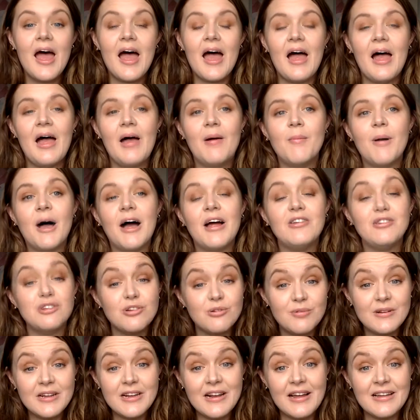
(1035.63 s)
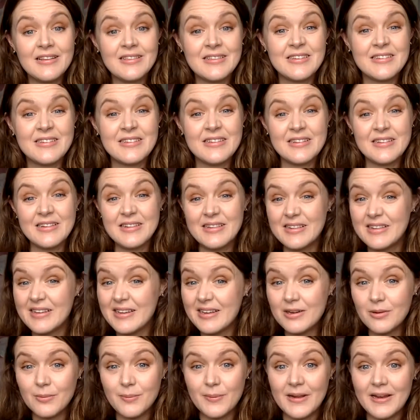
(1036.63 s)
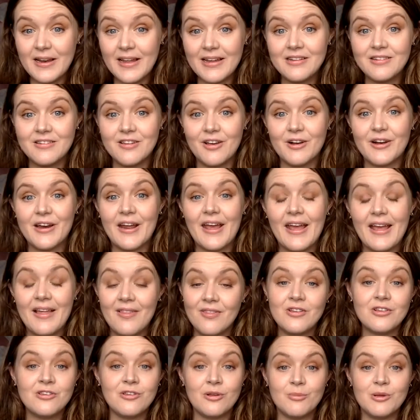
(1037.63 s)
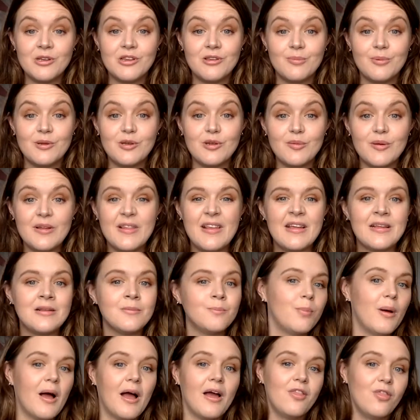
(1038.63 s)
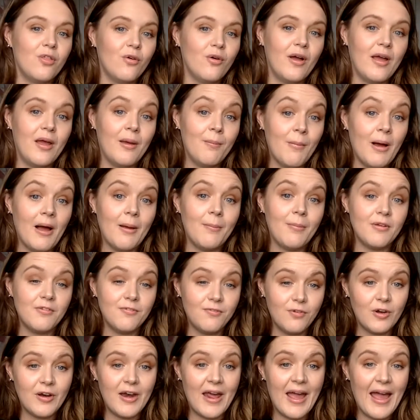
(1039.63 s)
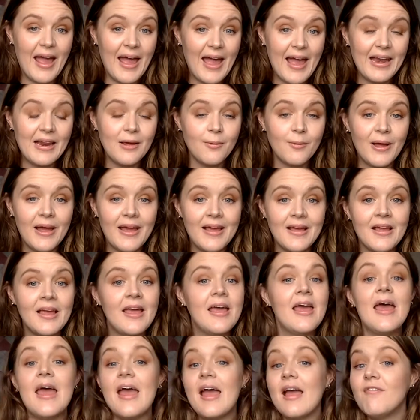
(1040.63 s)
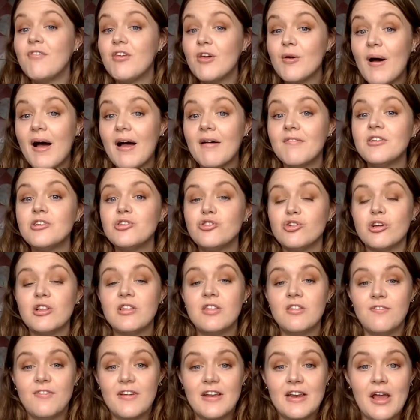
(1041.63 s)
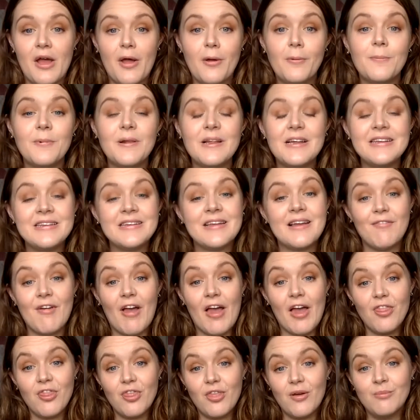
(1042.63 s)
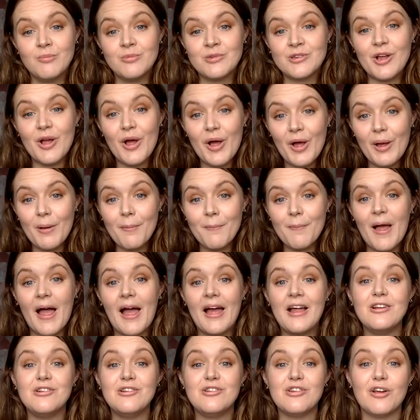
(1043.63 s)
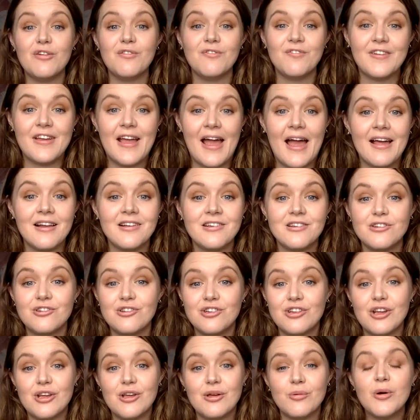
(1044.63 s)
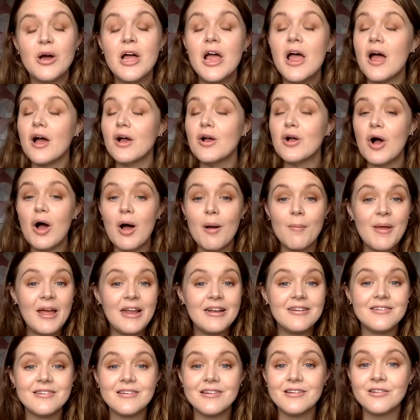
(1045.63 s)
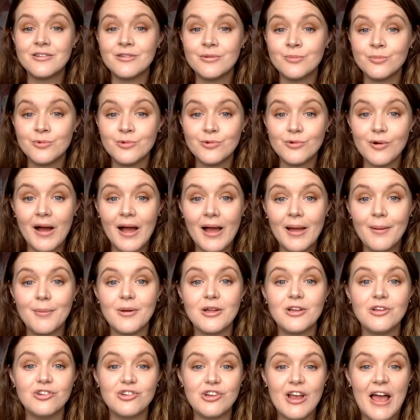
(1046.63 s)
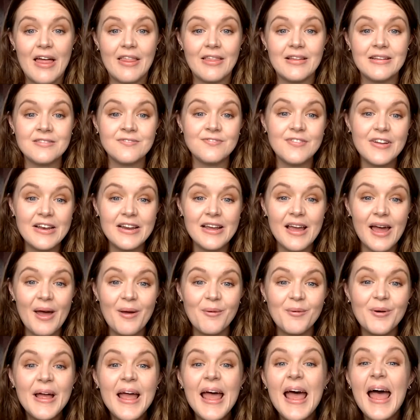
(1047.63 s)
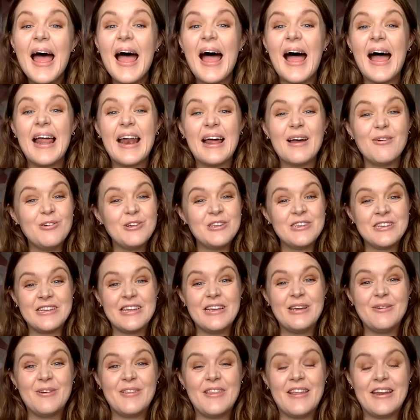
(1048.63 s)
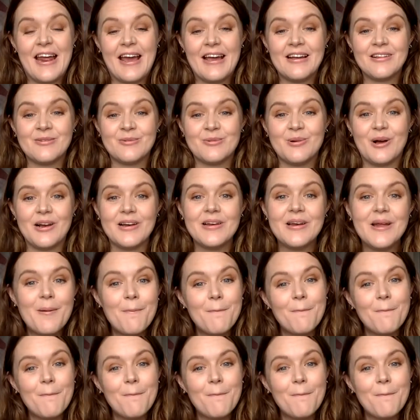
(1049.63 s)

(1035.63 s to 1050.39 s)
Um, I do realise this is a little bit late on in the summer to be doing this but I thought it might be fun anyway. If you have enjoyed the video please give it a thumbs up and don't forget to comment comment and subscribe and share this video and I will see you in the next one.